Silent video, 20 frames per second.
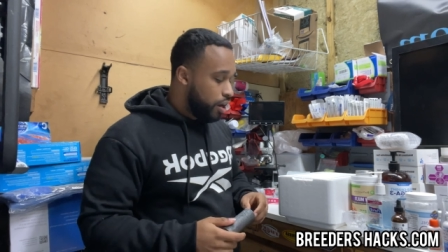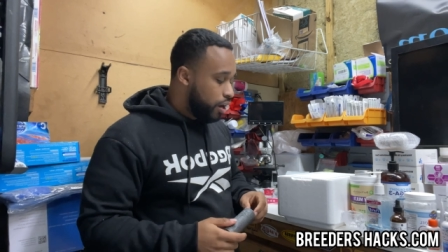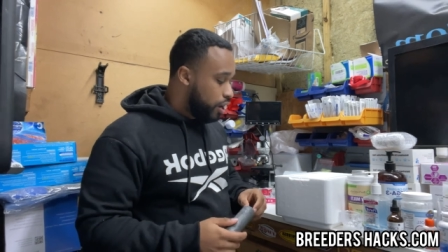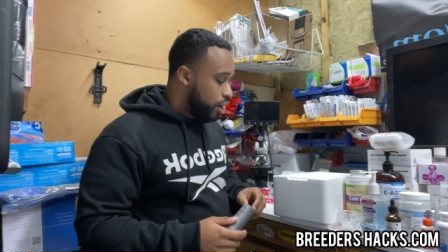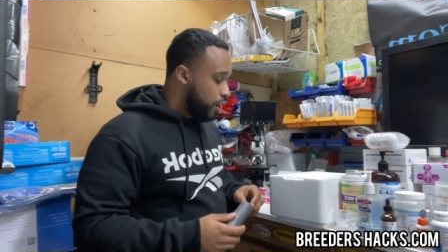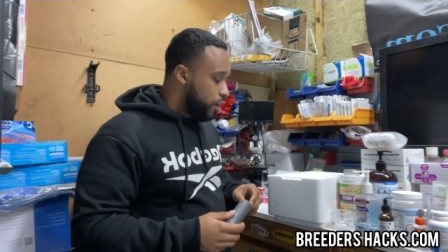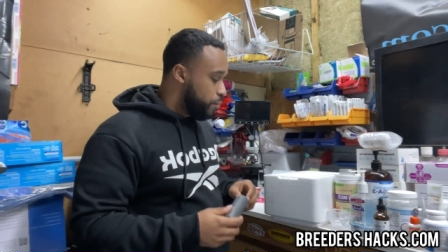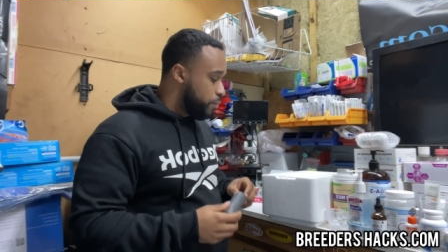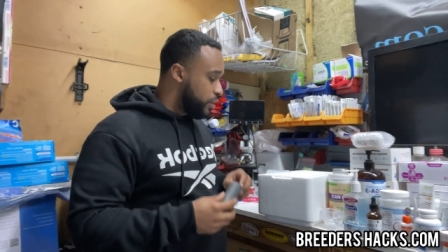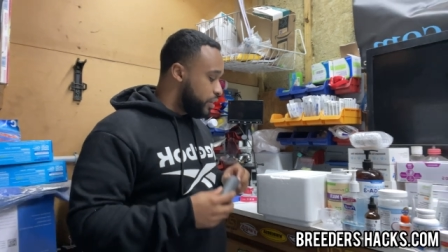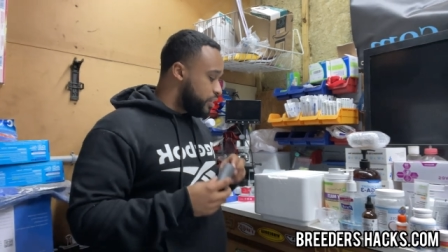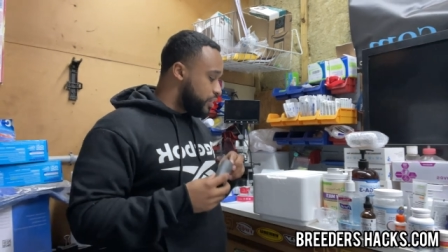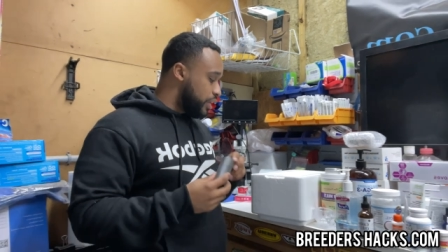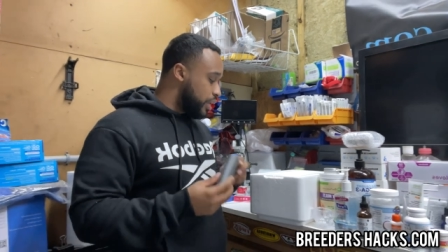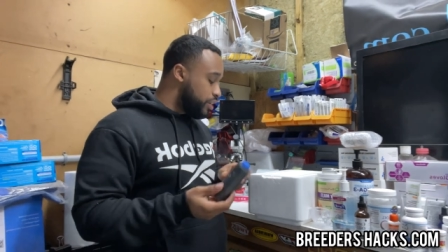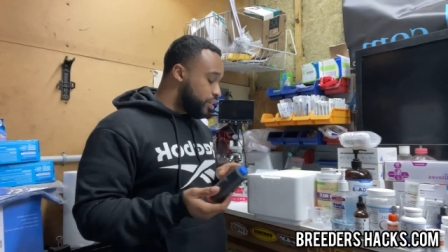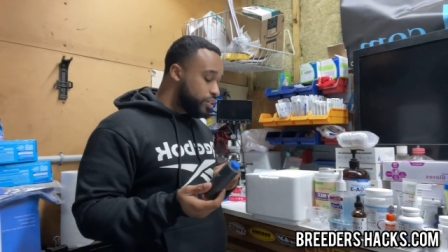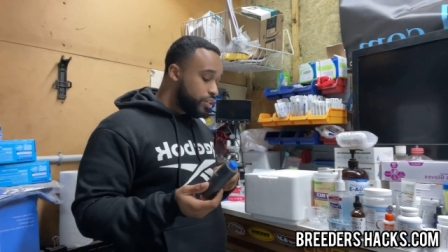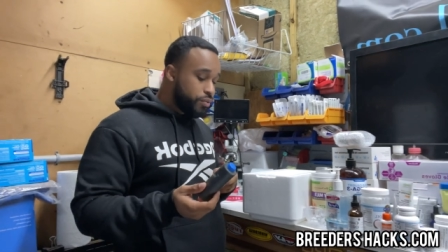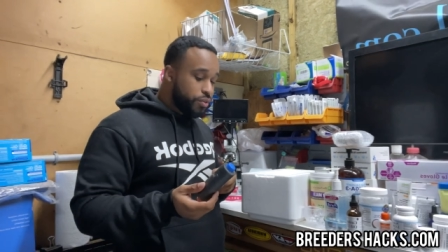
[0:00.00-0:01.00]
But
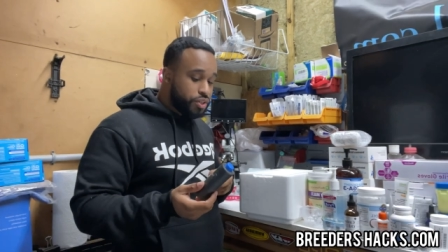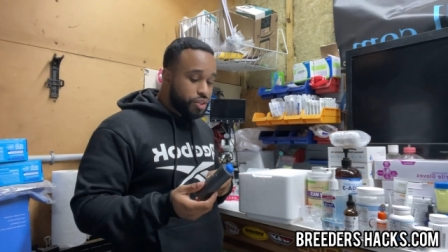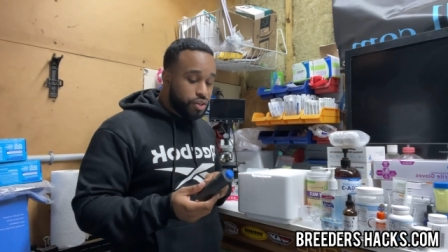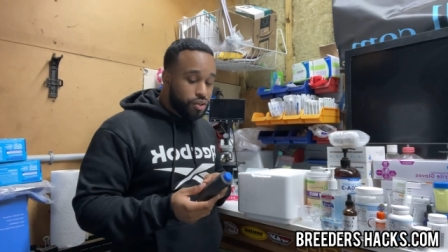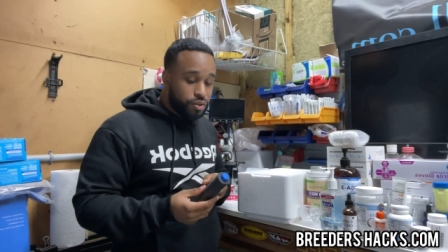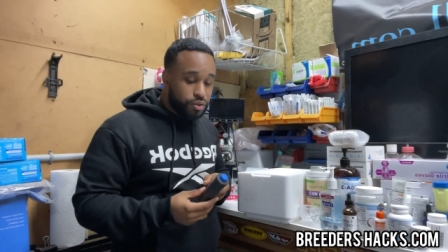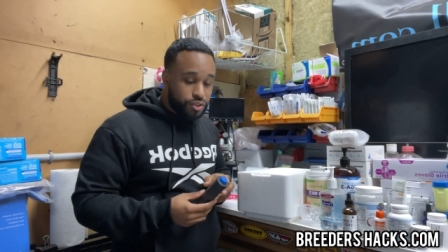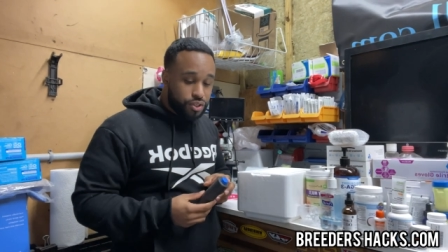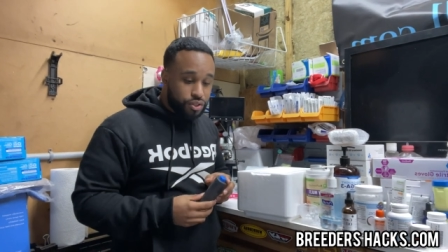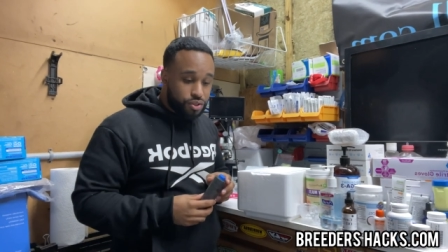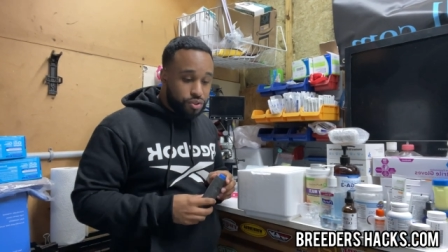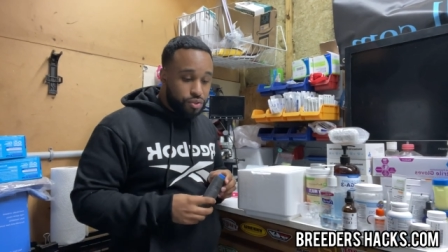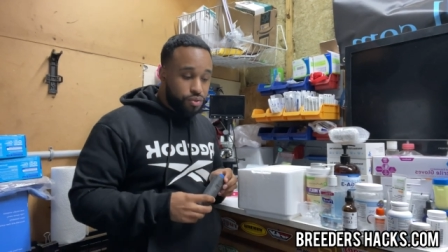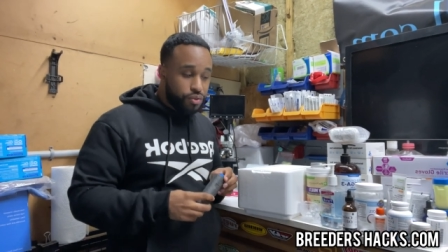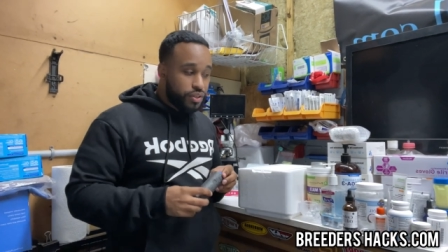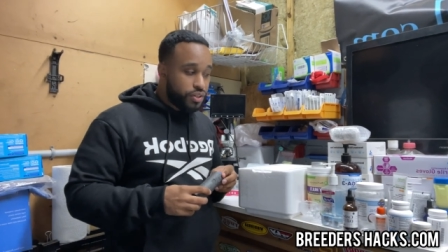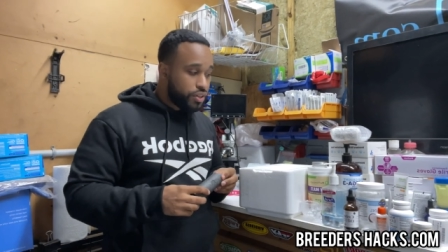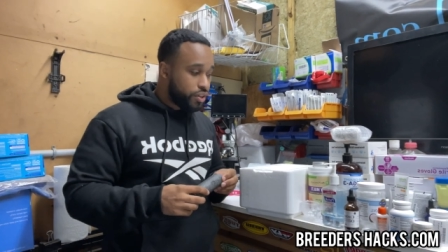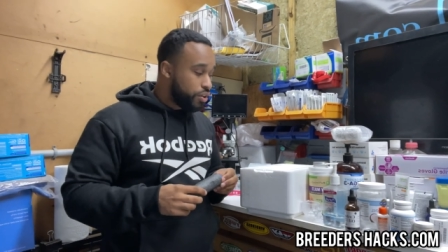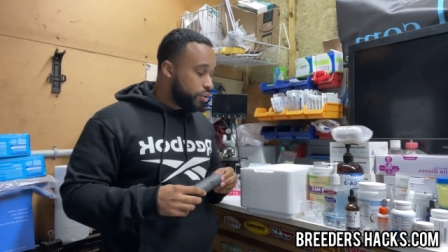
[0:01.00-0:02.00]
essentially what you're going to do
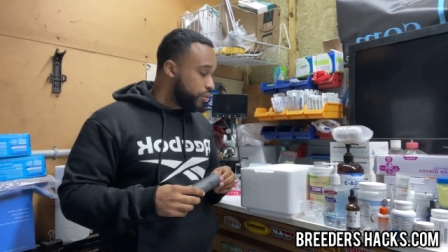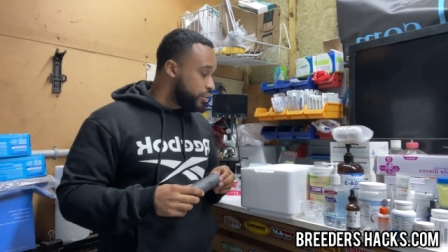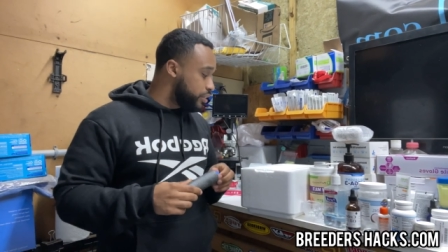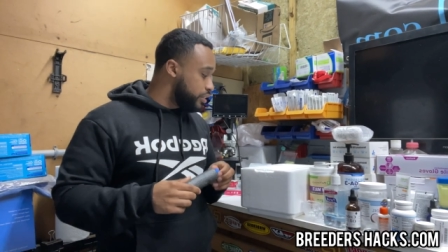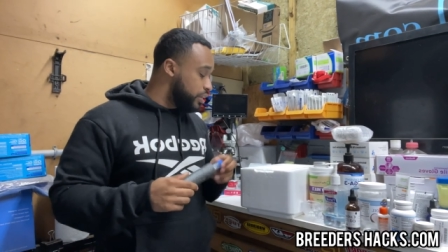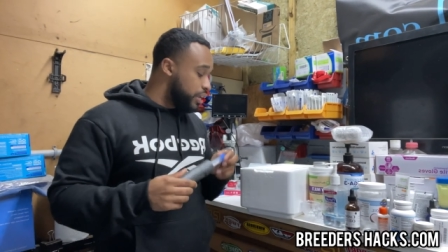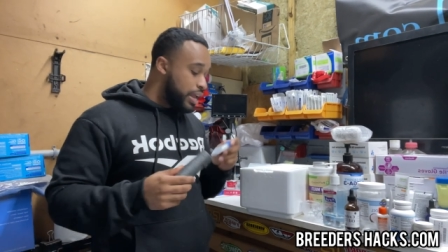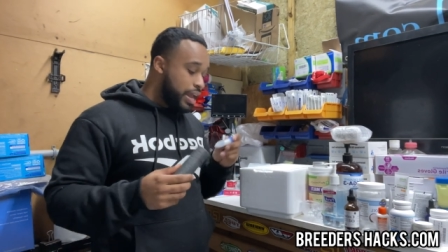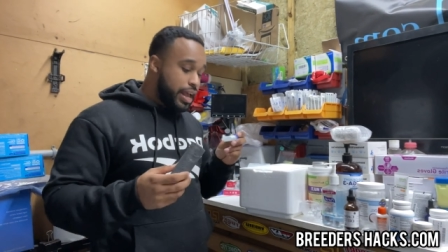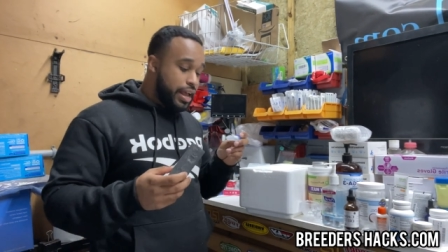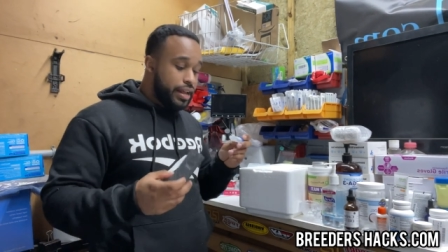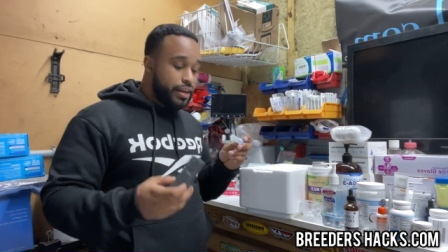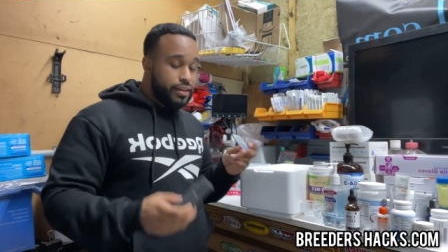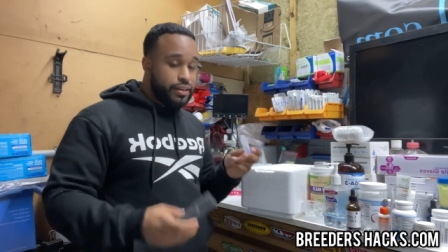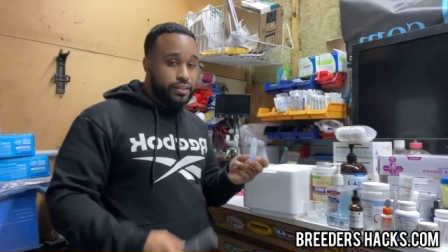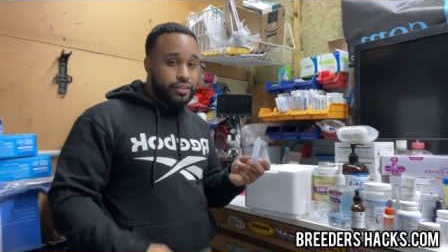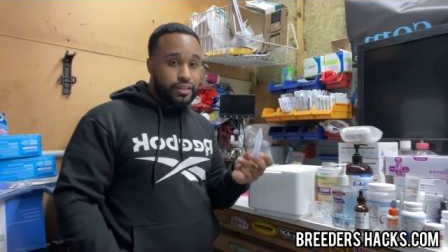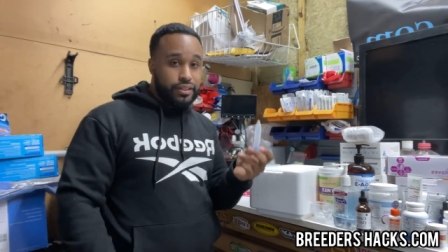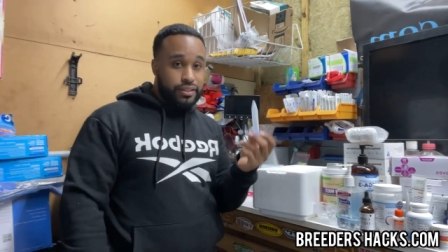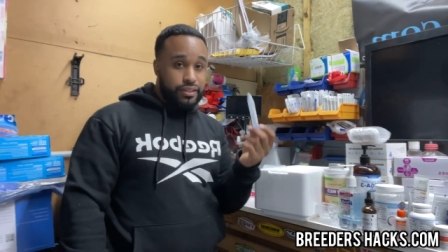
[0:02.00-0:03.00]
is you're going ahead
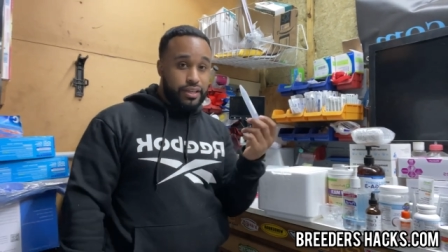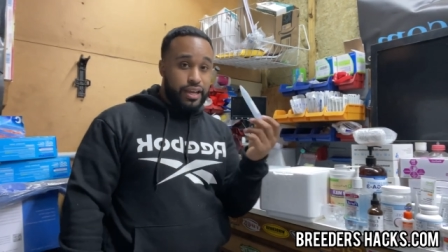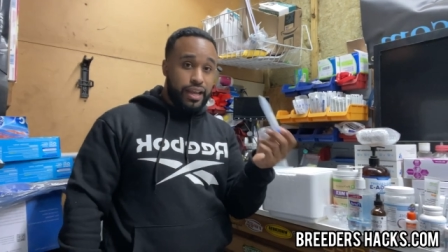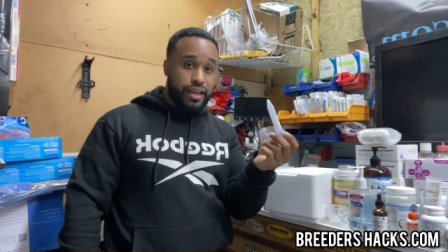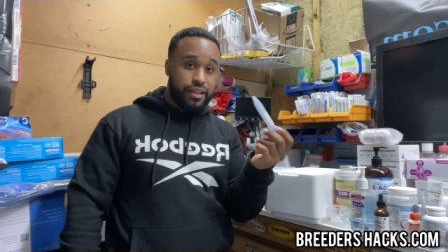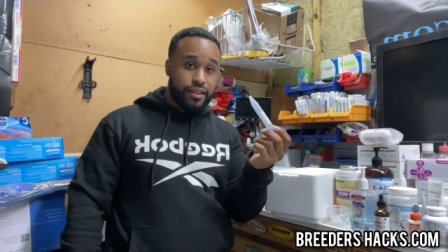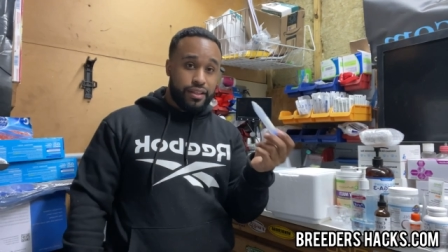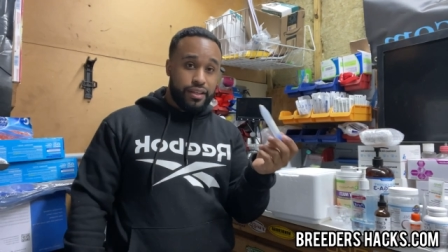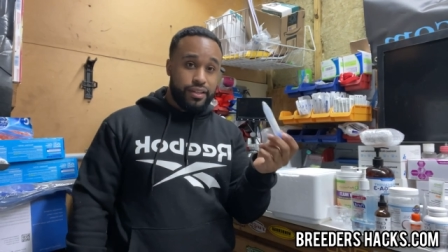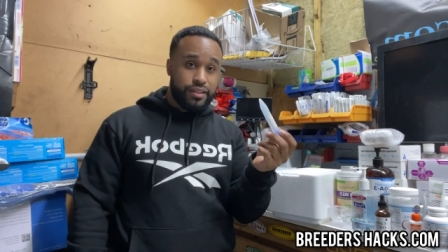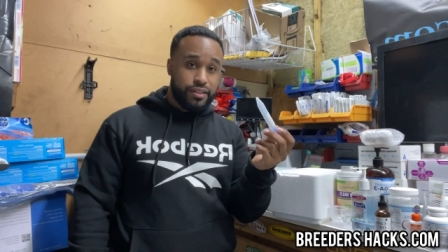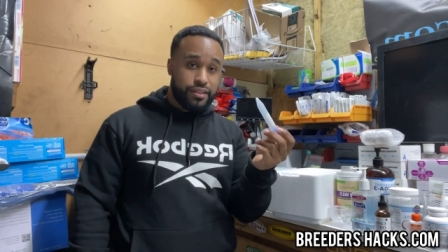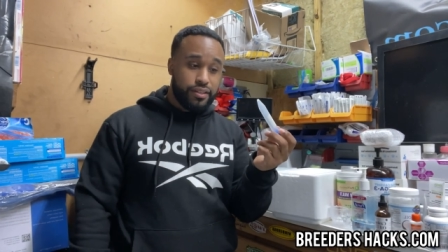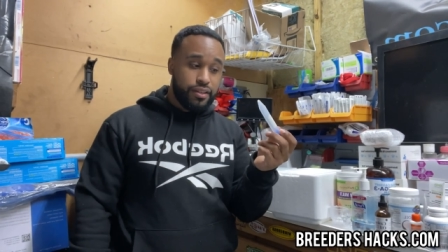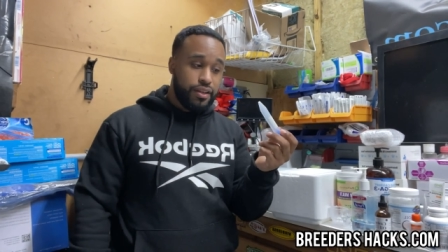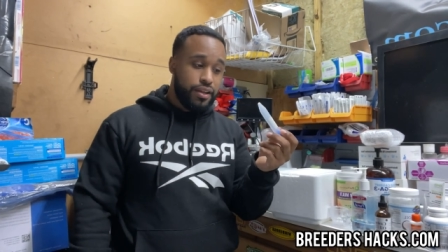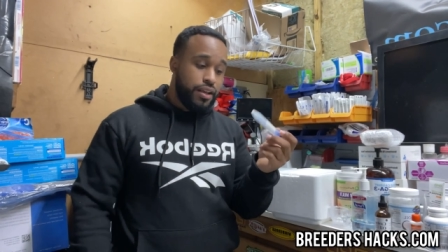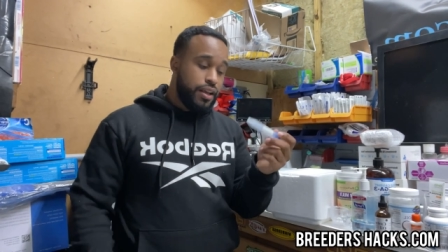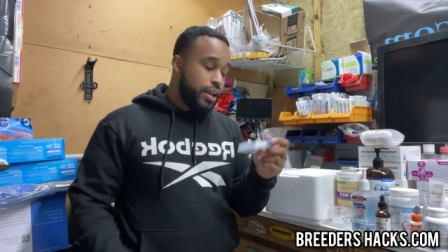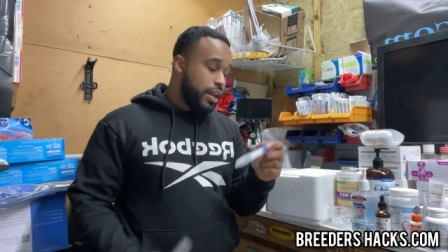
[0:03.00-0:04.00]
to take this,
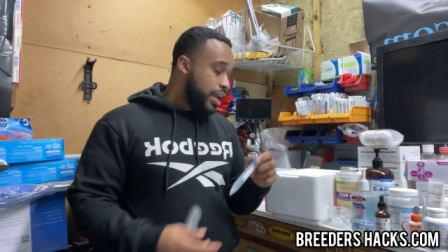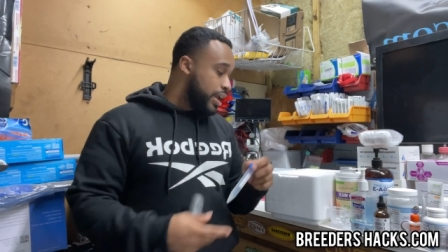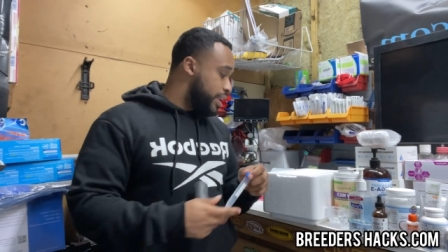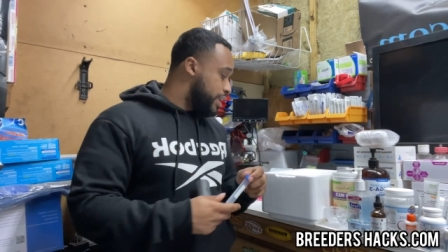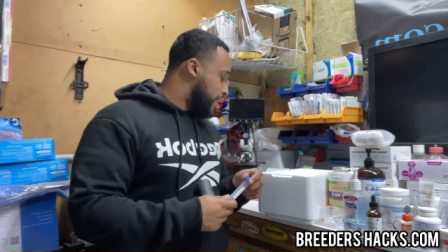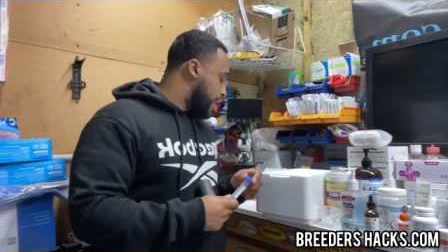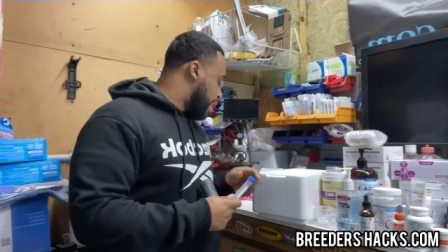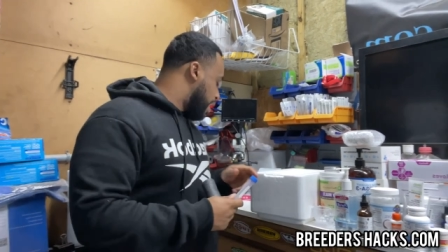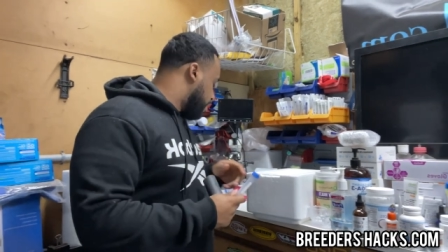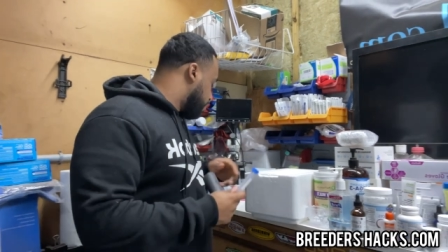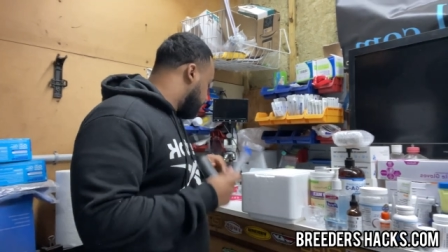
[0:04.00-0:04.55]
and now